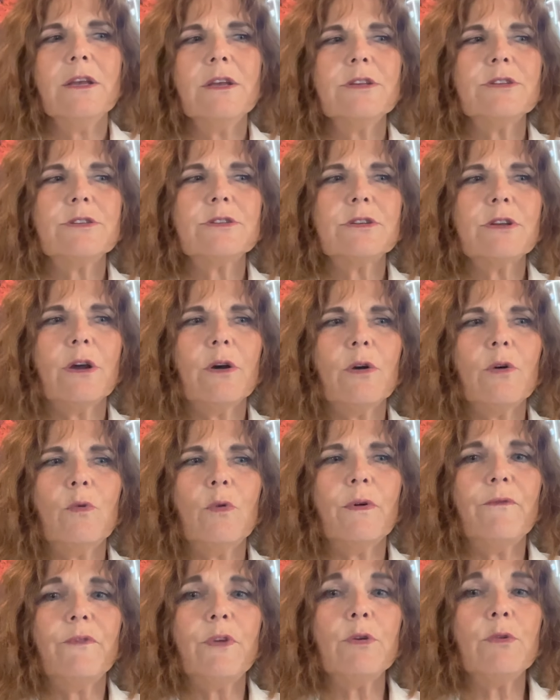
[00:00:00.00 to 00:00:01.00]

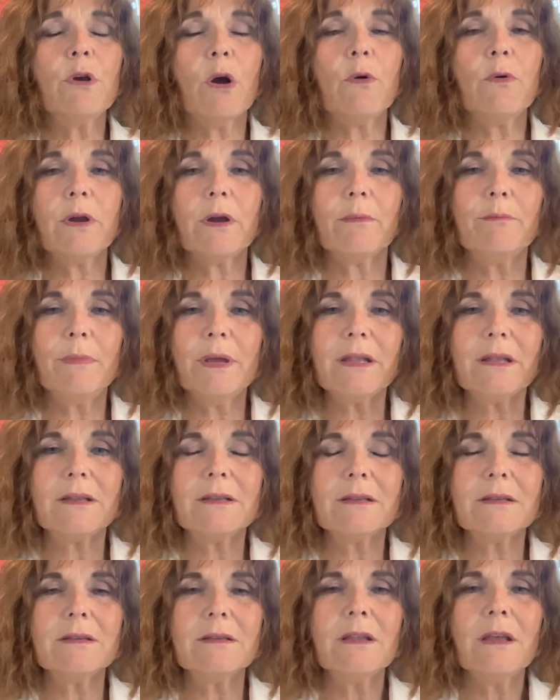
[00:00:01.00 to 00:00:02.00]
So if you go
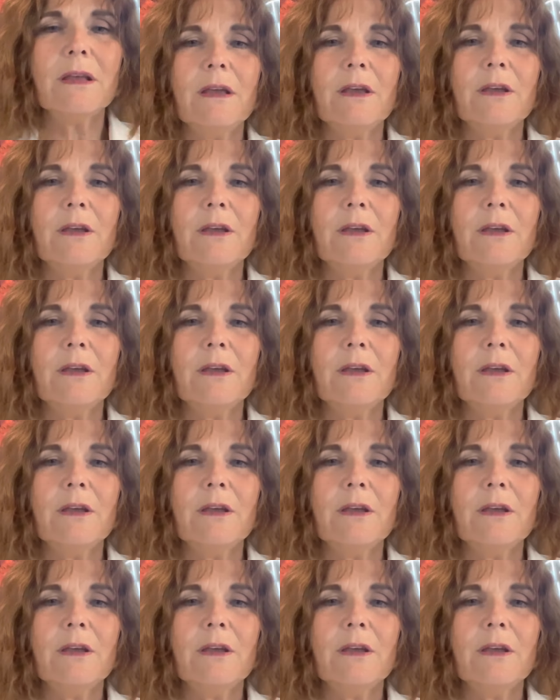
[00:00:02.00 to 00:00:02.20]
committing